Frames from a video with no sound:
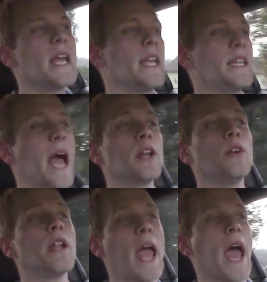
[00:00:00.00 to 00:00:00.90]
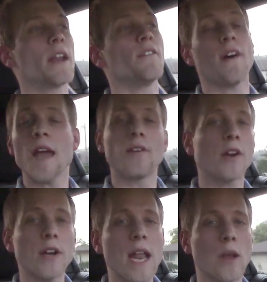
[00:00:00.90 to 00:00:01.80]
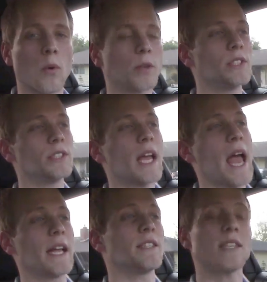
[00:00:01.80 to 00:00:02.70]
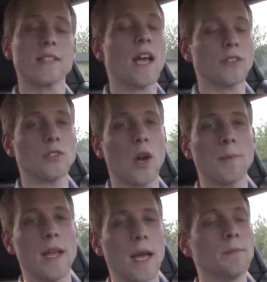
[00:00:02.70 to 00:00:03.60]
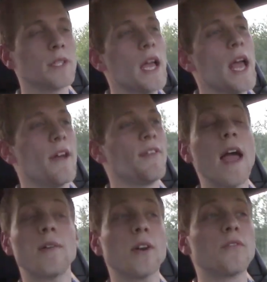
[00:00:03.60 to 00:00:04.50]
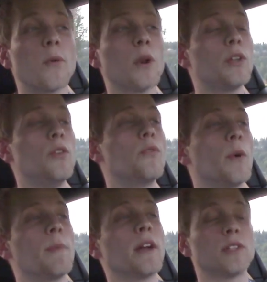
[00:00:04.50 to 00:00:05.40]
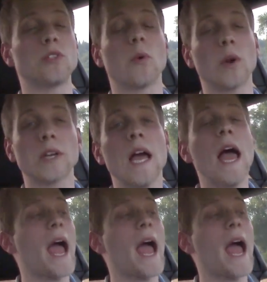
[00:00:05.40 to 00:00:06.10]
it dynoed at 508 horses at 6,000 RPMs and 542 foot-pounds of torque